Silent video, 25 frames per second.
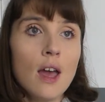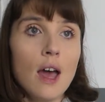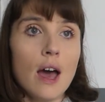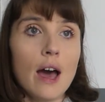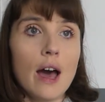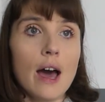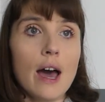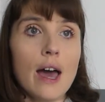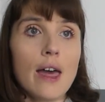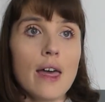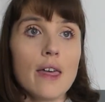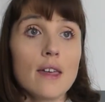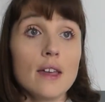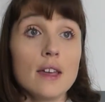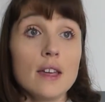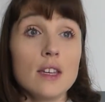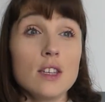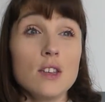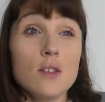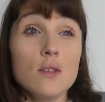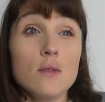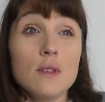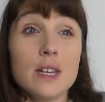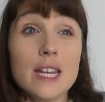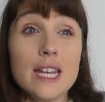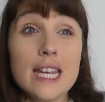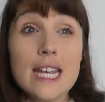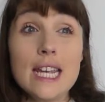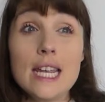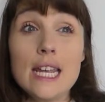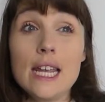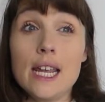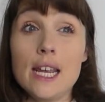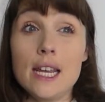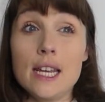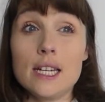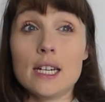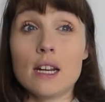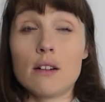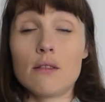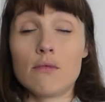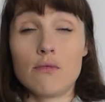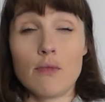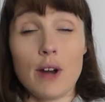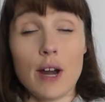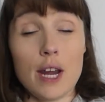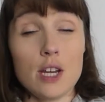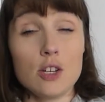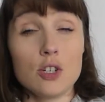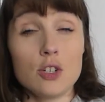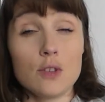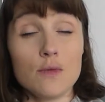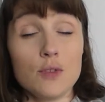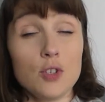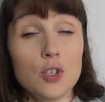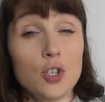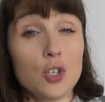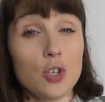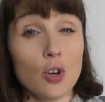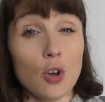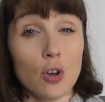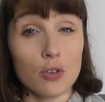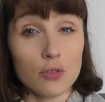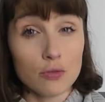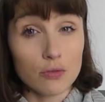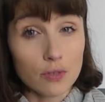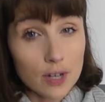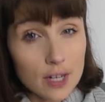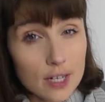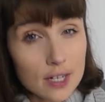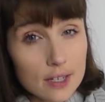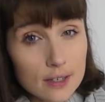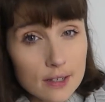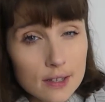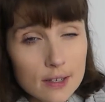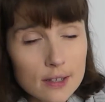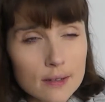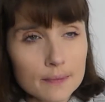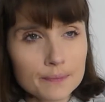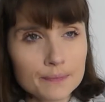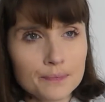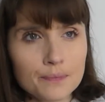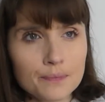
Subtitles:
You need a range of genres.